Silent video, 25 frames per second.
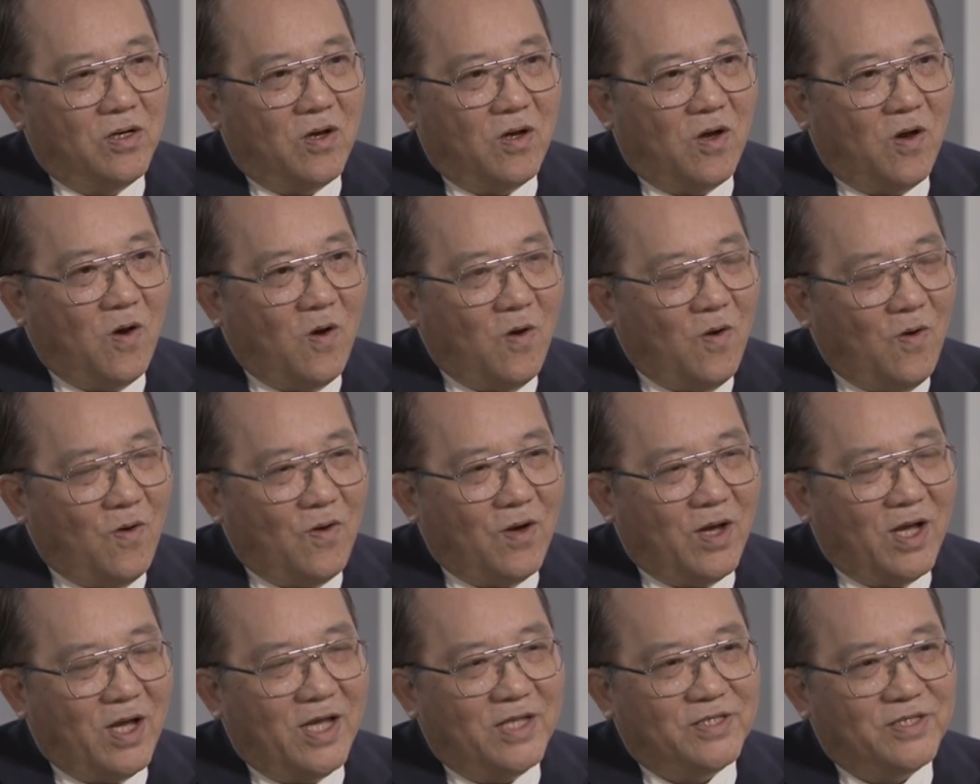Oh,
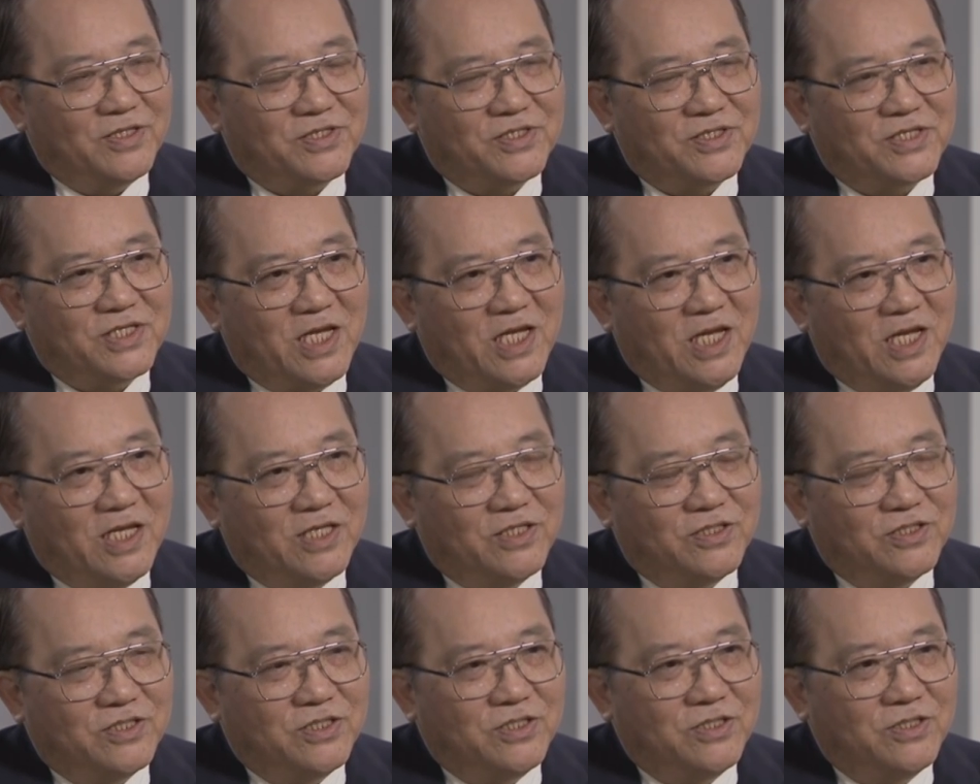I
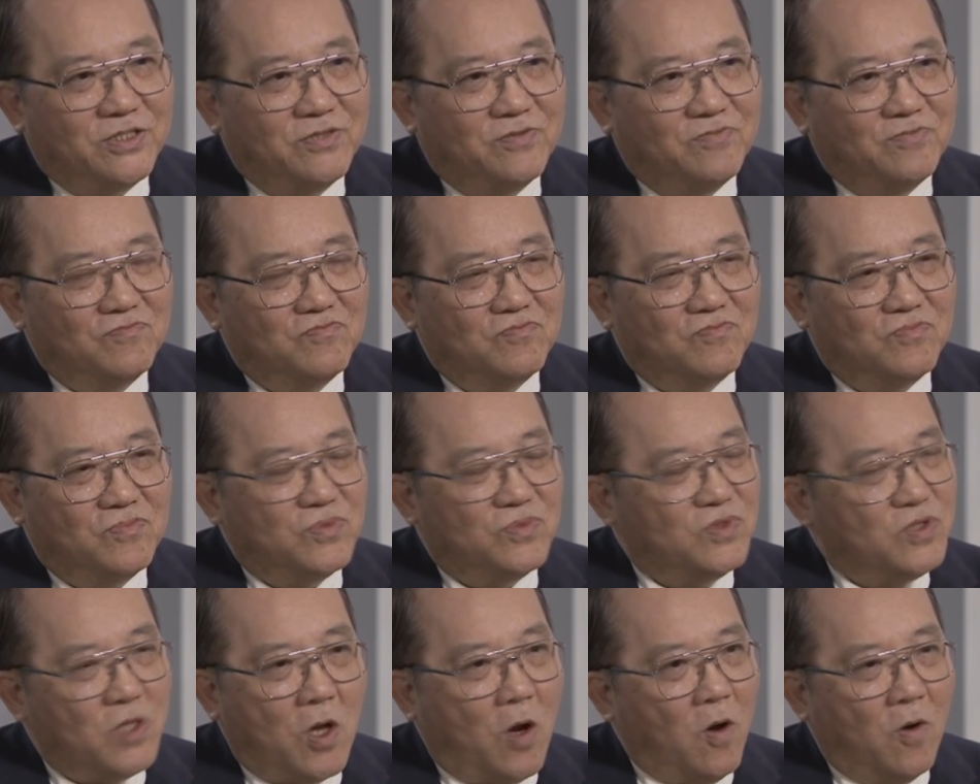understand.
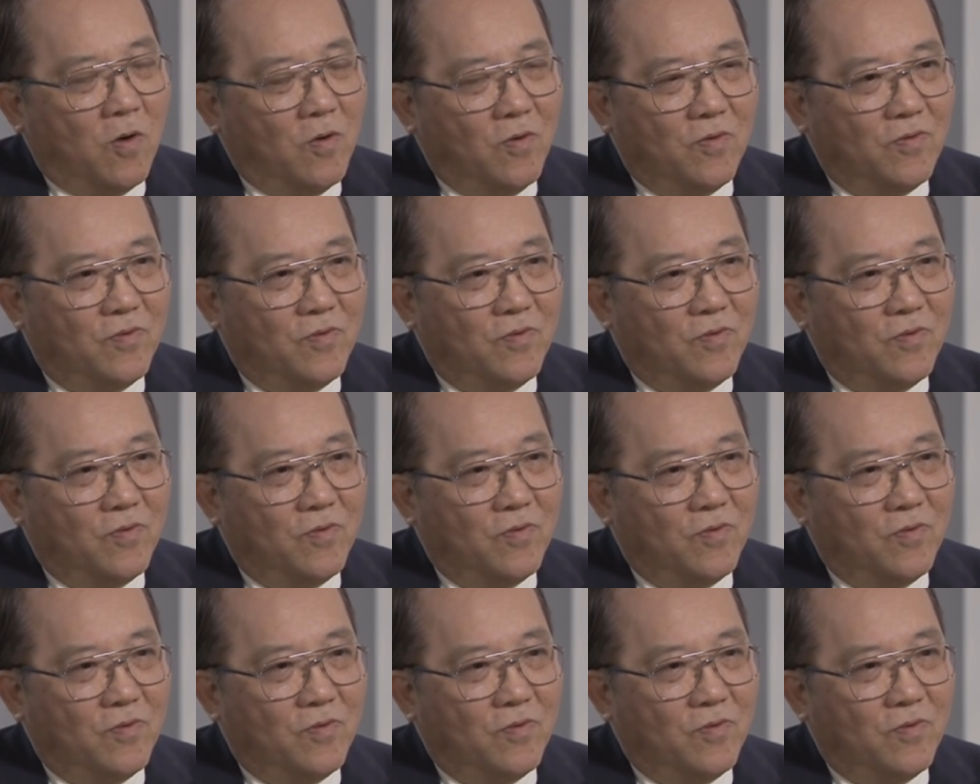No.